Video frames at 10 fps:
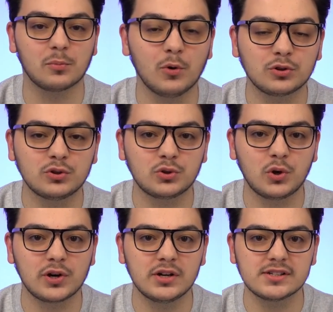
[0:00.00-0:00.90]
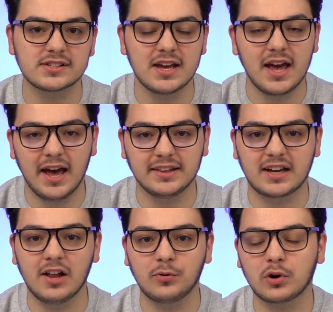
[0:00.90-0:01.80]
for more tutorials and
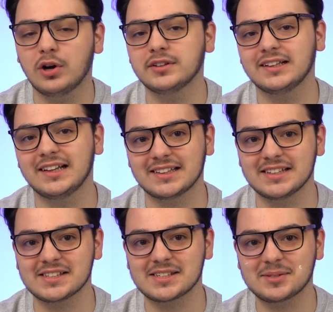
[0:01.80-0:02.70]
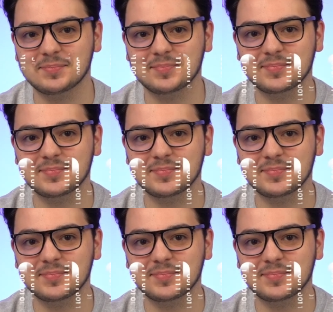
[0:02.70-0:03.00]
helpful content like this.